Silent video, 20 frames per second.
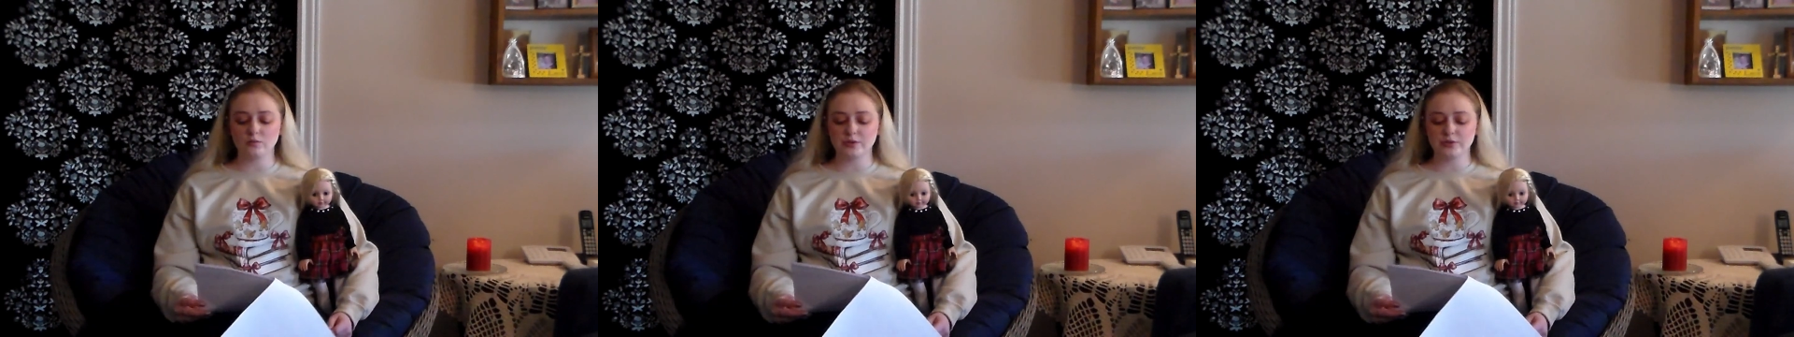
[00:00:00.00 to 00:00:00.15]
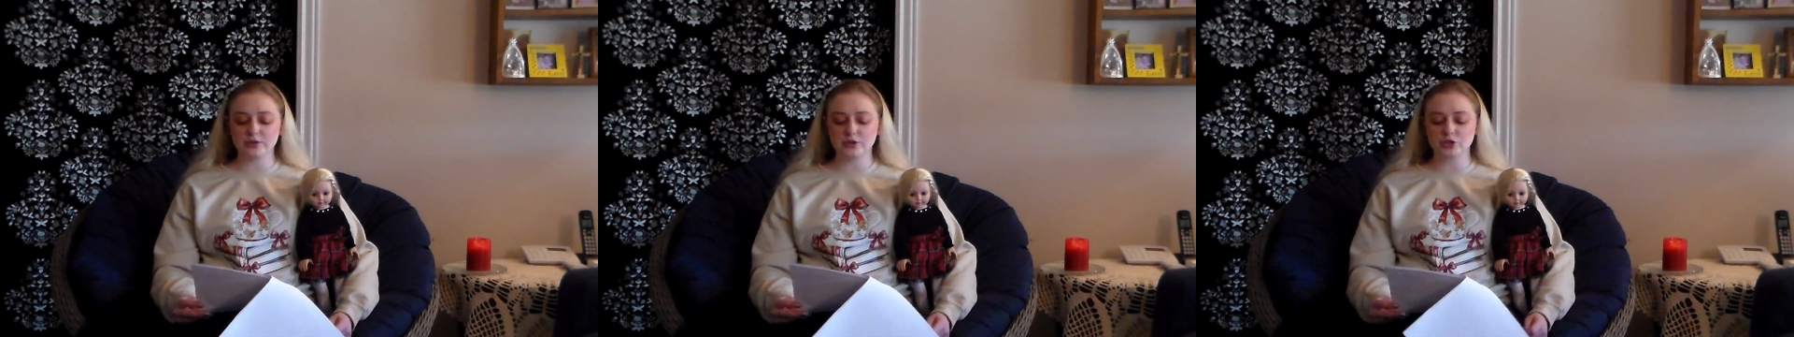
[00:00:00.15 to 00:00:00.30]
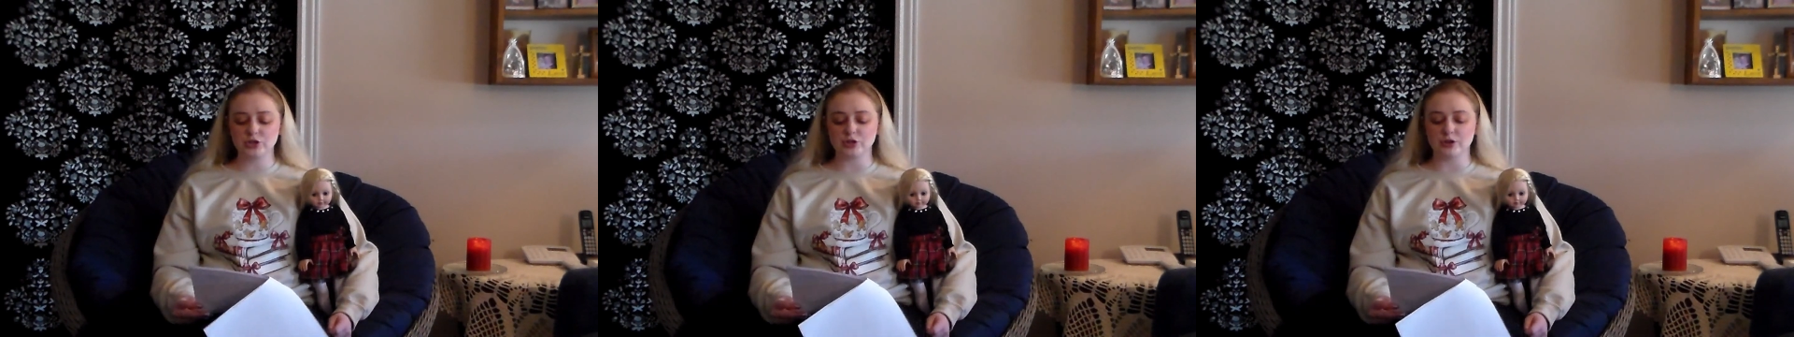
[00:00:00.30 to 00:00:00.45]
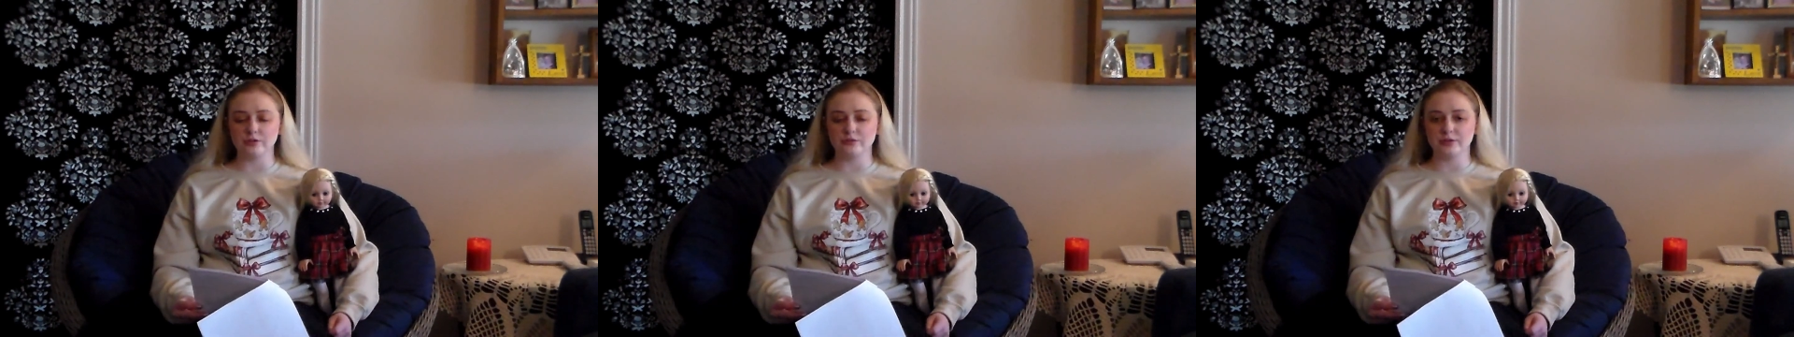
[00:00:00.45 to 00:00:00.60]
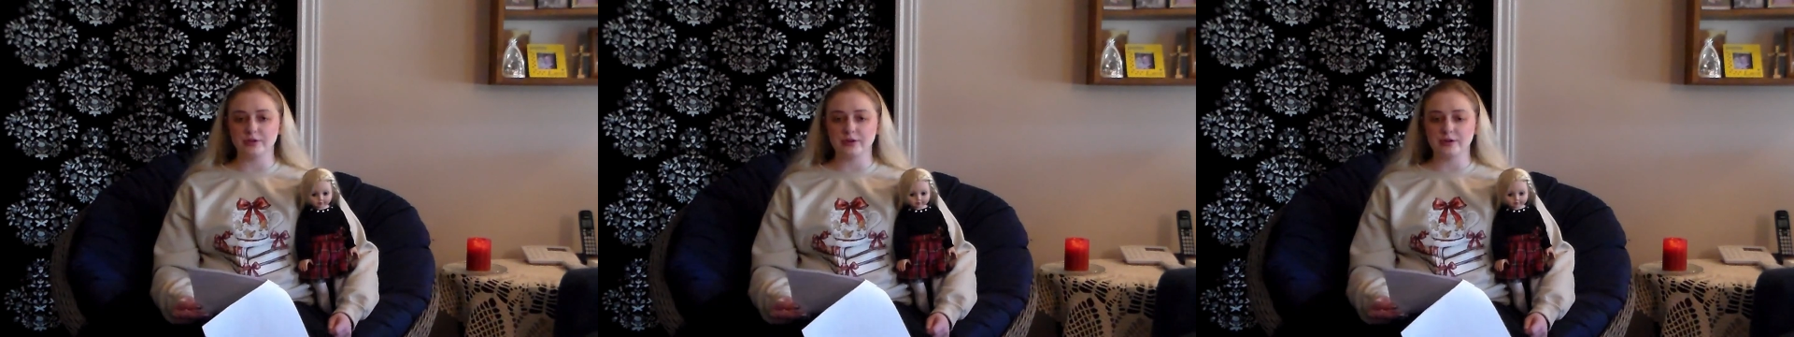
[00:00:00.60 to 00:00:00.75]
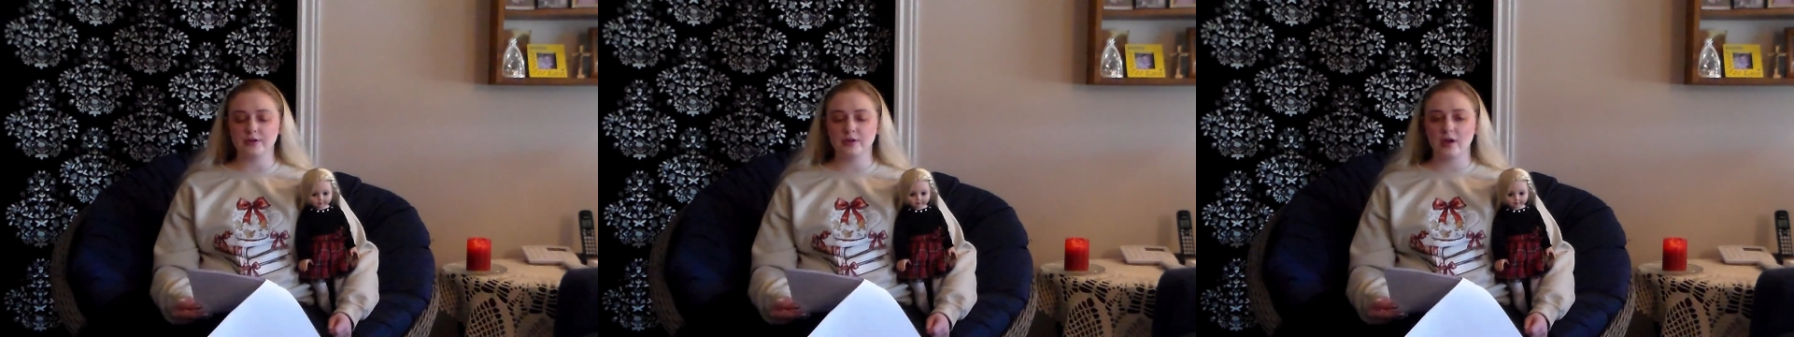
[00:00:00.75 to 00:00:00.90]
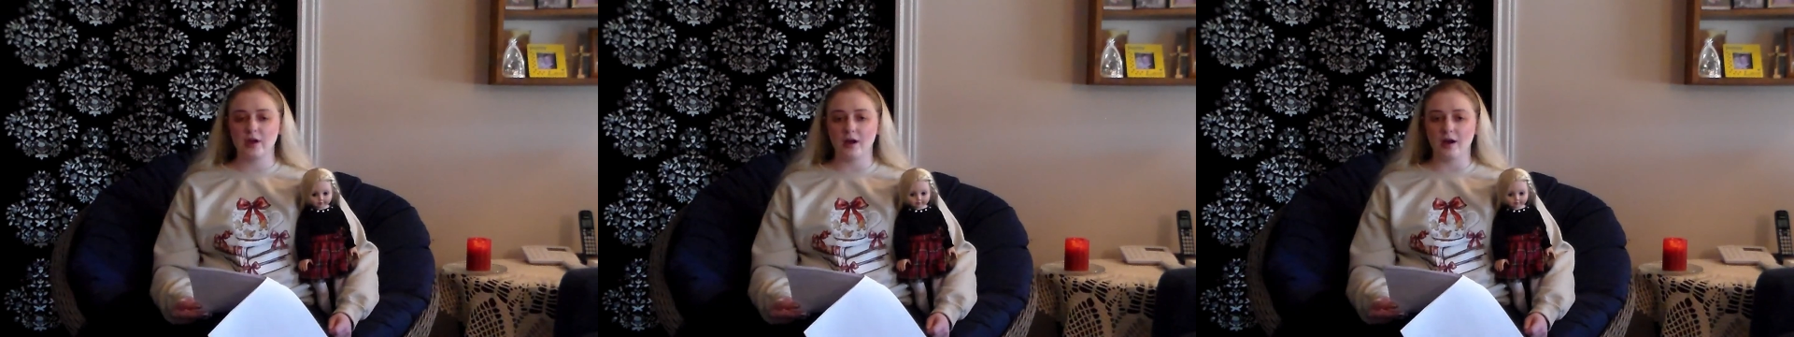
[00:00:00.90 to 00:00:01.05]
with the
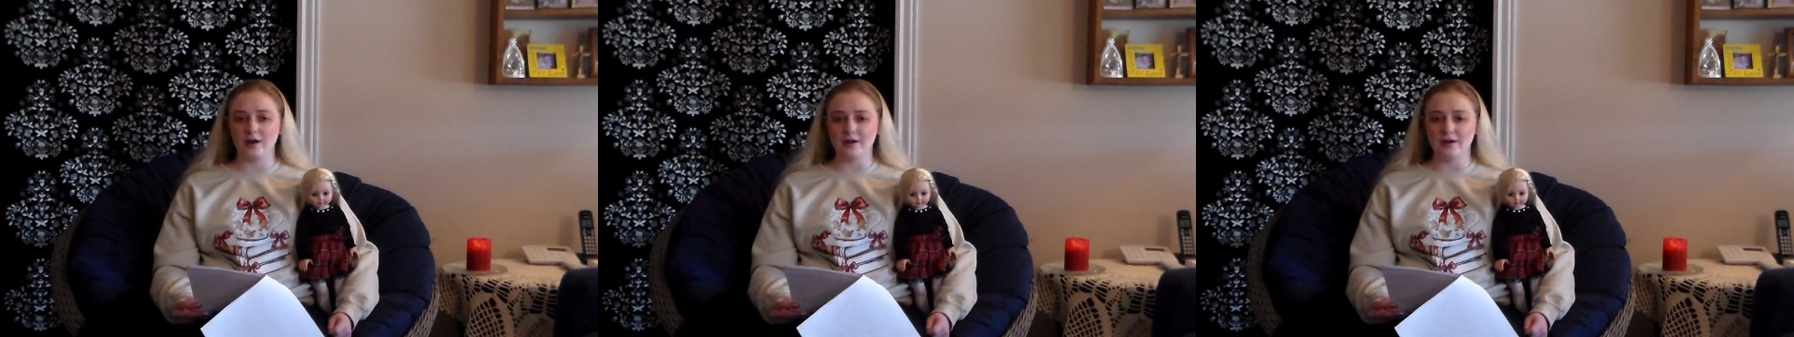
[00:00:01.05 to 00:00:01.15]
children,